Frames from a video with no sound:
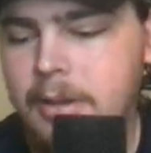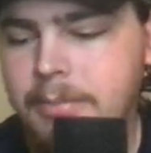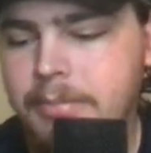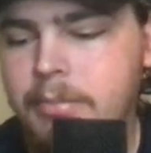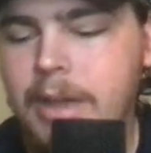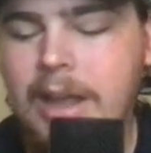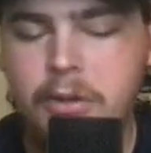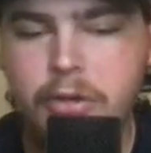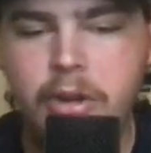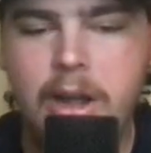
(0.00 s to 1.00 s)
Matthew
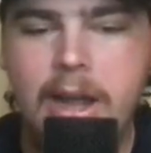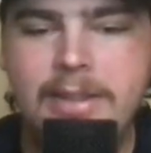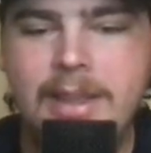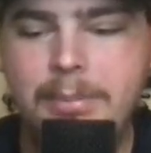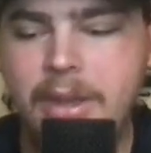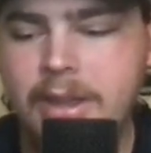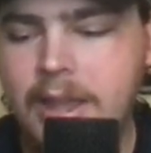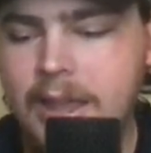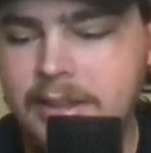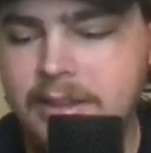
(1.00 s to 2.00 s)
Shaw had that big
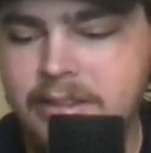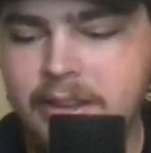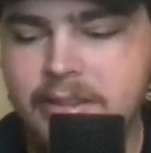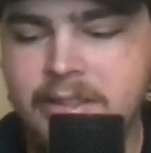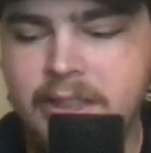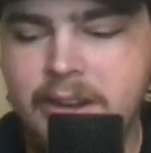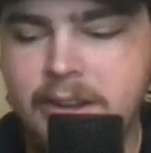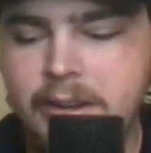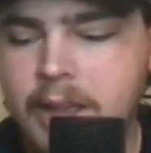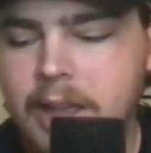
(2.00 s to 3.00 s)
hit in the 6th
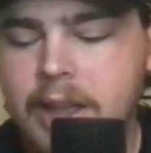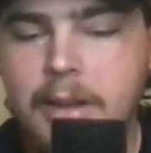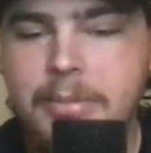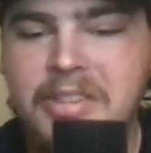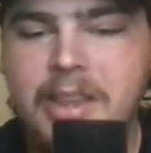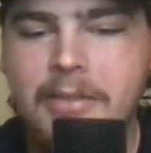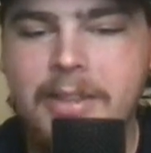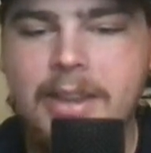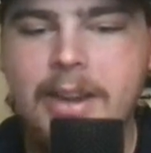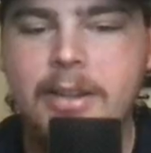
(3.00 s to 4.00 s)
inning, the
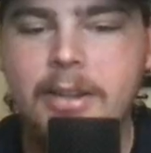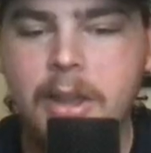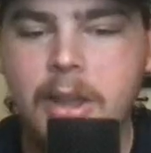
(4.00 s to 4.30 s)
7th inning.